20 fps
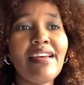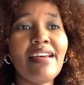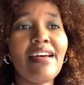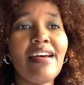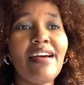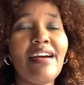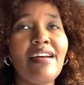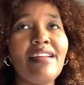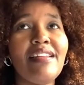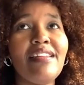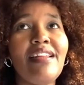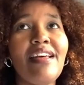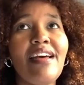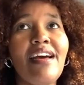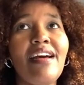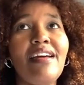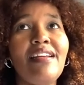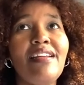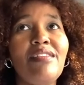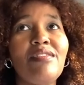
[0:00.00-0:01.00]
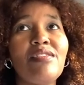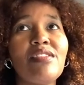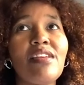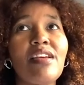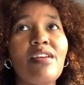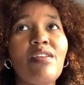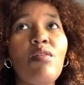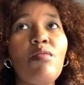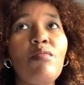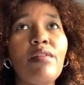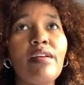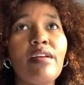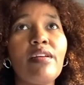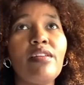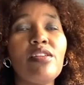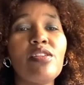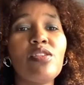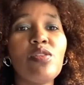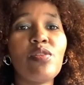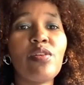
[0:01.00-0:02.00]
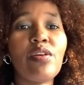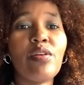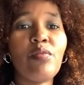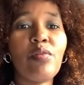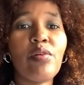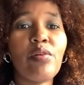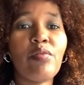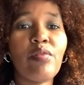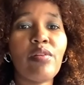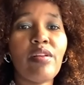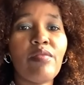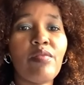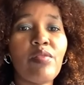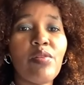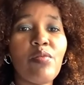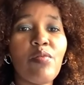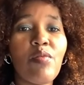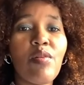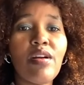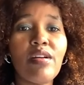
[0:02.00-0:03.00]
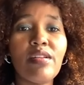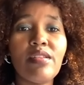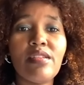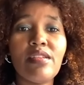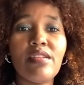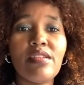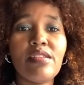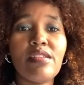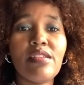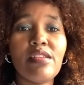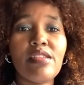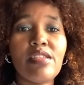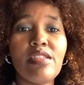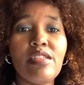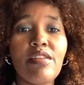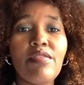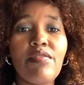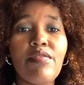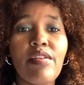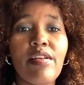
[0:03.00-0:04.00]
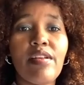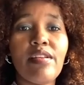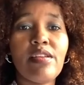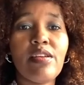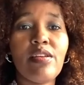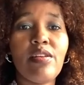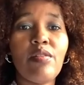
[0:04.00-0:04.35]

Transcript: That I was like, oh my goodness, you can wear whatever you want. It's different,